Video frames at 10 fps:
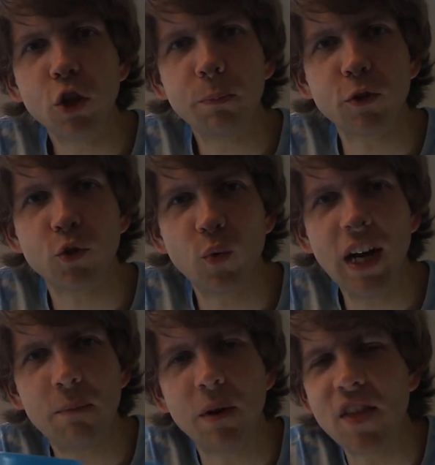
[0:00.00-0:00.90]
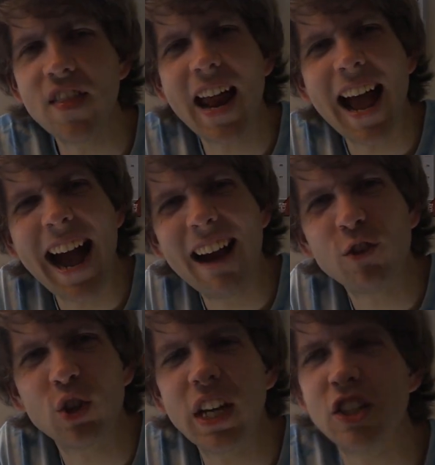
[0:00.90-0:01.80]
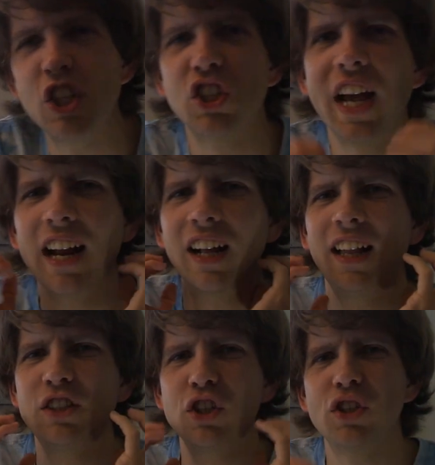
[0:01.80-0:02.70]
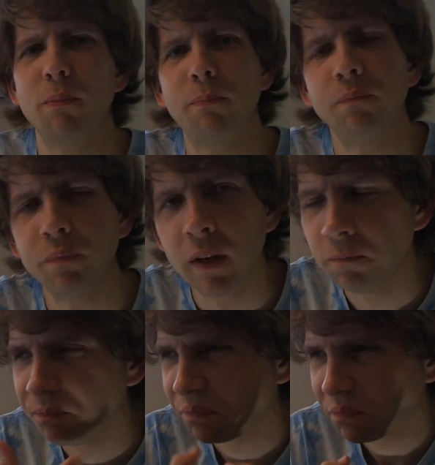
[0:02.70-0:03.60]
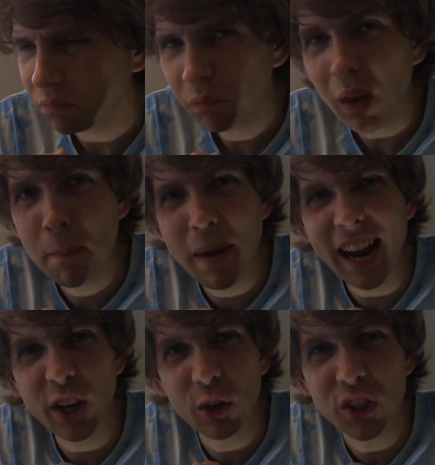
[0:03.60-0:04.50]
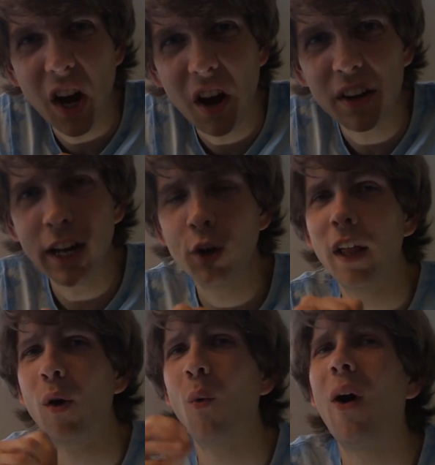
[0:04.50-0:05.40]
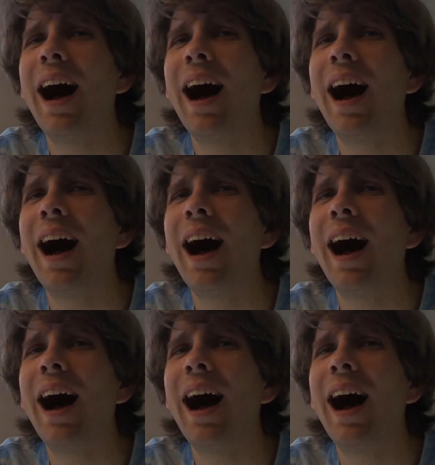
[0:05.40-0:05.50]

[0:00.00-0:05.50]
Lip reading: super sweet, but then that aftertaste just kind of clutches the back of your tongue, and you're like,